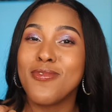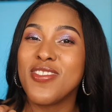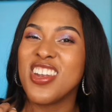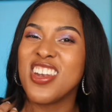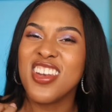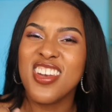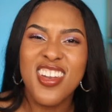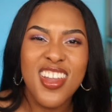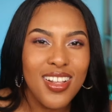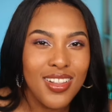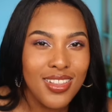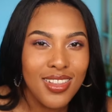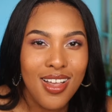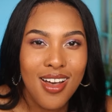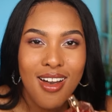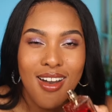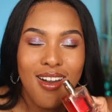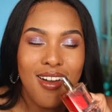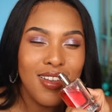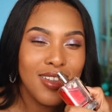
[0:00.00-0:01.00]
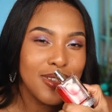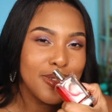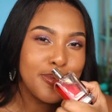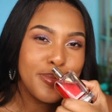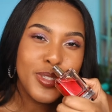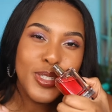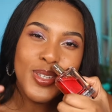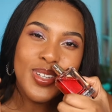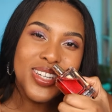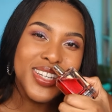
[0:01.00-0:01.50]
vanilla,
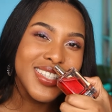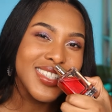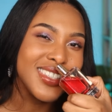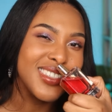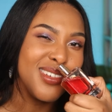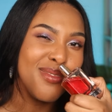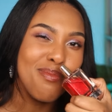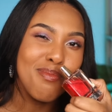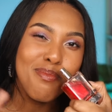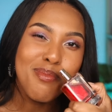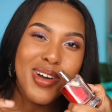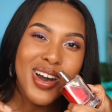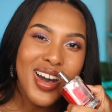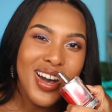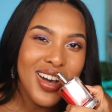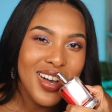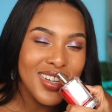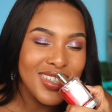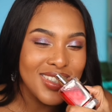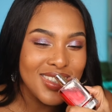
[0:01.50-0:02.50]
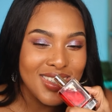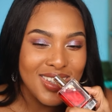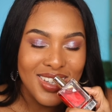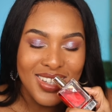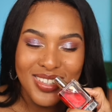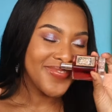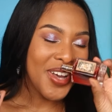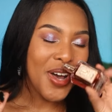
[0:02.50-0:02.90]
you get some musk.